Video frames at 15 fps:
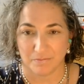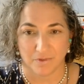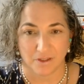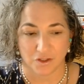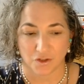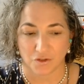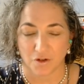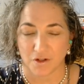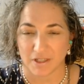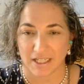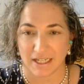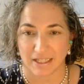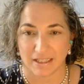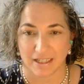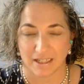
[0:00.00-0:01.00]
stroke
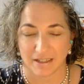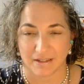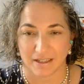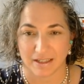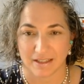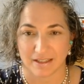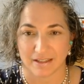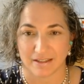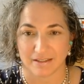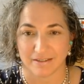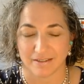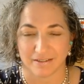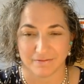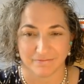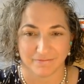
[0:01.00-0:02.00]
technique
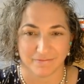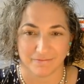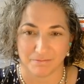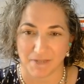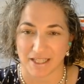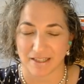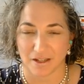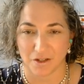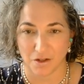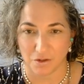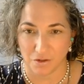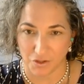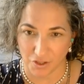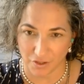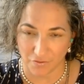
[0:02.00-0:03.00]
makes a
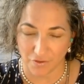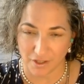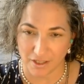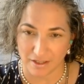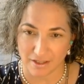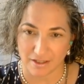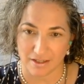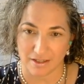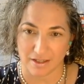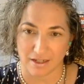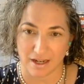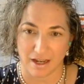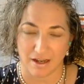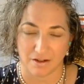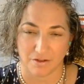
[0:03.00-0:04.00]
huge difference in
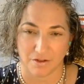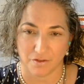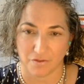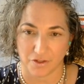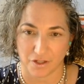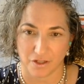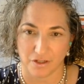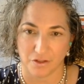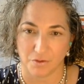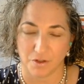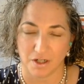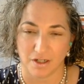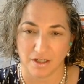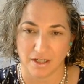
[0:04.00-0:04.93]
how efficient you are,